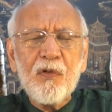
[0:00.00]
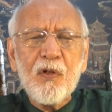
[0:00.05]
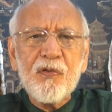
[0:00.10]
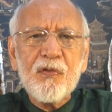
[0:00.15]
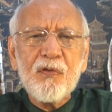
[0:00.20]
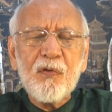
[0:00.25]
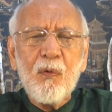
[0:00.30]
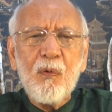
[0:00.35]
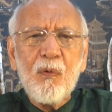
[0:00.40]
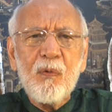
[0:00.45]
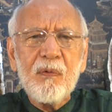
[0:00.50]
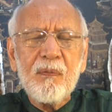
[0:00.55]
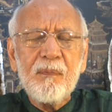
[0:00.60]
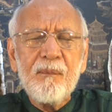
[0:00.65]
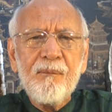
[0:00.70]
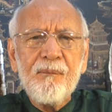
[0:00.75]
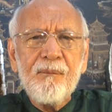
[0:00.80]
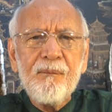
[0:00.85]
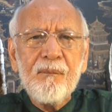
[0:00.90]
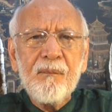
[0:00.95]
your soul.
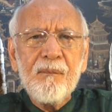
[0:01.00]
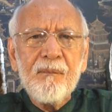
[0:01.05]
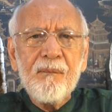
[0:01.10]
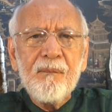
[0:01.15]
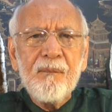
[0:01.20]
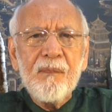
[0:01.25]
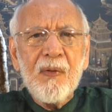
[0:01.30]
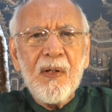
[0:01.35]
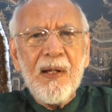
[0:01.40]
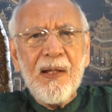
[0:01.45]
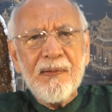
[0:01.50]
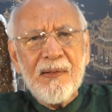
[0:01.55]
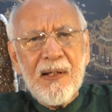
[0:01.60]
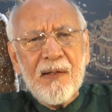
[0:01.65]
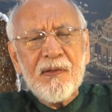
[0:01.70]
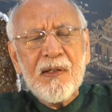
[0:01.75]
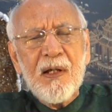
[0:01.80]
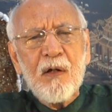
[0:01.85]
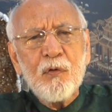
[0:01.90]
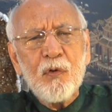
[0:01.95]
And
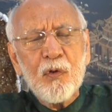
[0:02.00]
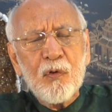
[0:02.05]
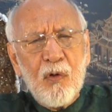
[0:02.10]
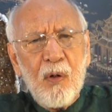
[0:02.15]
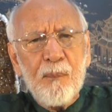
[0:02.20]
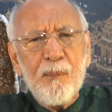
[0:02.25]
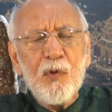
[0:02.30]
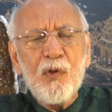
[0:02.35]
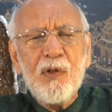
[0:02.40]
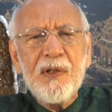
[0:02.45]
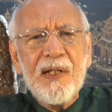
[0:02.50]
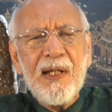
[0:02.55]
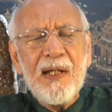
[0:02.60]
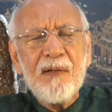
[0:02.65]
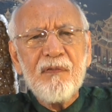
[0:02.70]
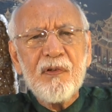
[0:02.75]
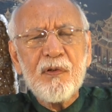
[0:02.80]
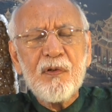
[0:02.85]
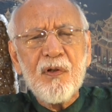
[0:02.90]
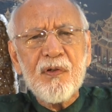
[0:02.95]
that's how you communicate
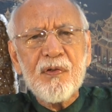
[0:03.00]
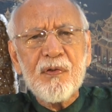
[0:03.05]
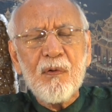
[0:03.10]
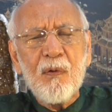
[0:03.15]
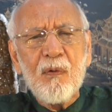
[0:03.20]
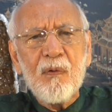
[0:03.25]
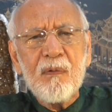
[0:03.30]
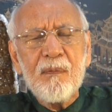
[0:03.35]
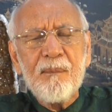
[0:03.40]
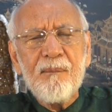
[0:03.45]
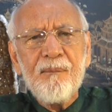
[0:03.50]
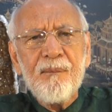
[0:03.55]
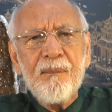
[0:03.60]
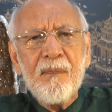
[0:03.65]
with your soul.